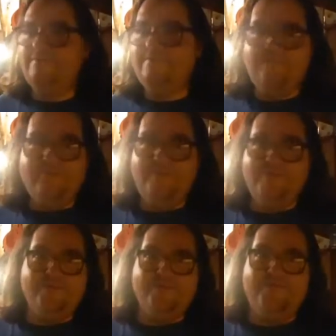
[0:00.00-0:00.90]
Well,
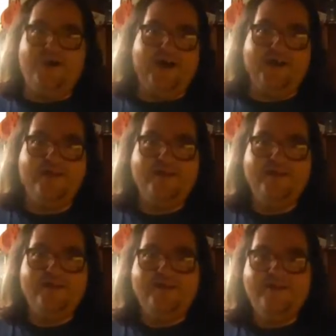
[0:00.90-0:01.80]
what the fuck?
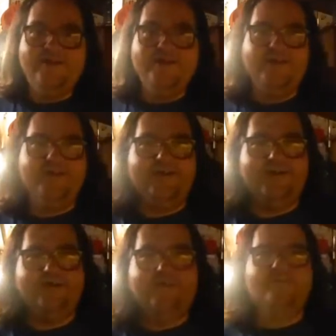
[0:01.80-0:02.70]
You know?